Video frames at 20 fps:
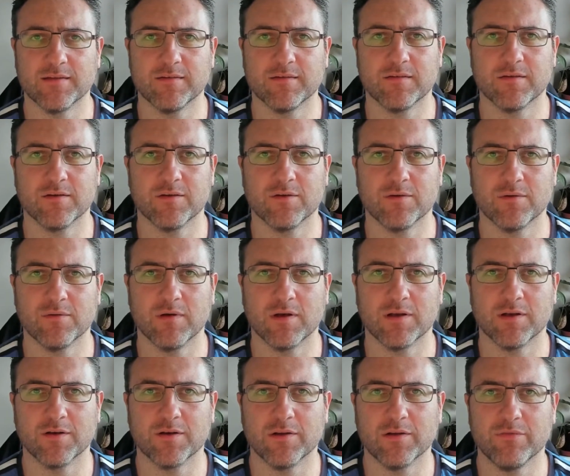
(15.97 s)
So I
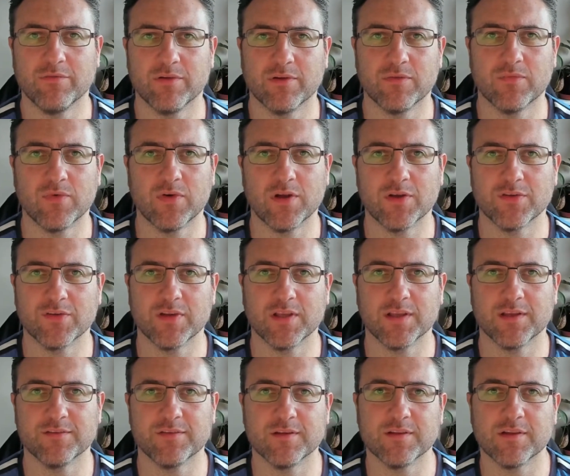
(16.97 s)
don't know if it's
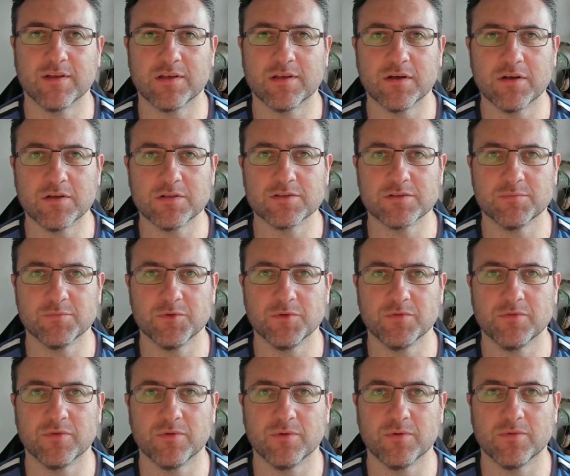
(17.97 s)
flossing as in the dance
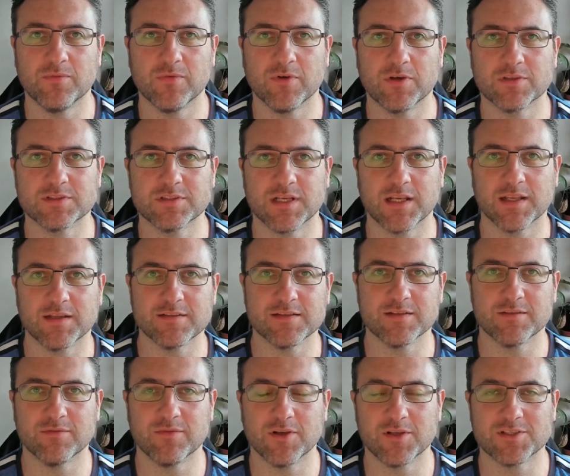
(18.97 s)
move or flossing as
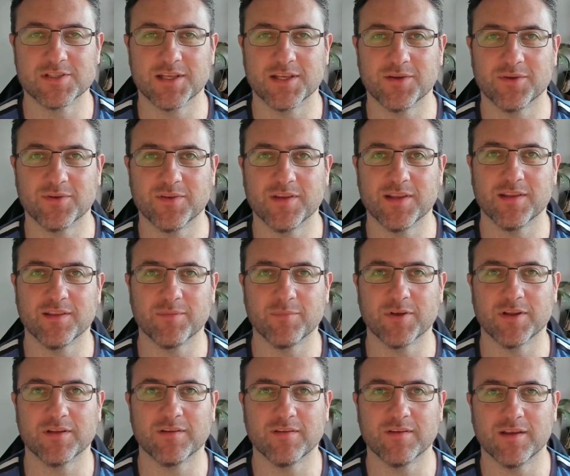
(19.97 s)
in flossing your teeth,
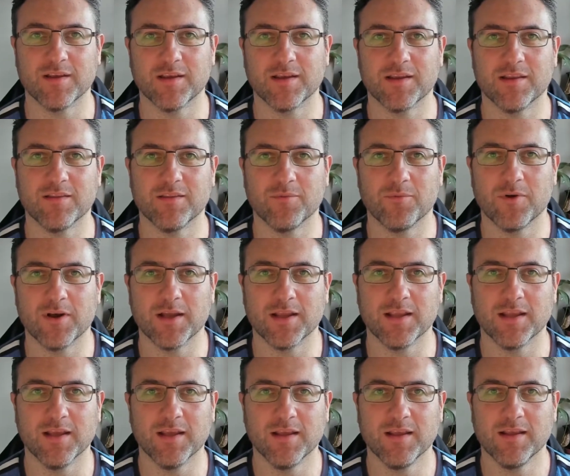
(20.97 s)
but either
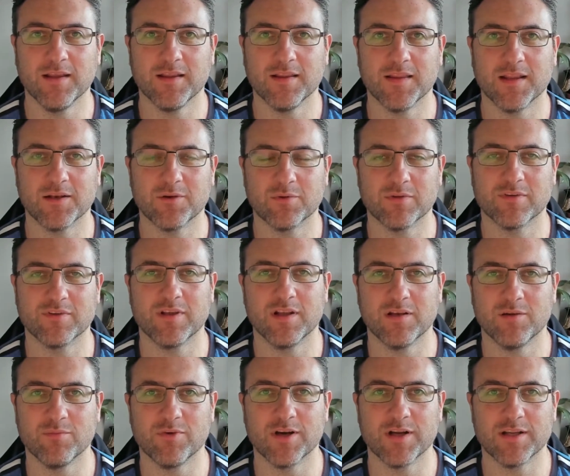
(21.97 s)
way, that was
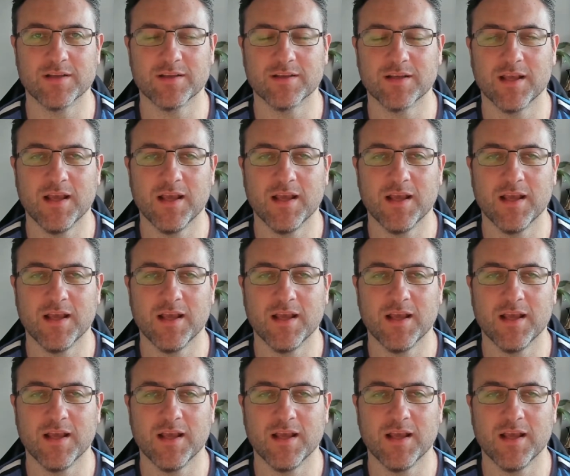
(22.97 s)
celebrated.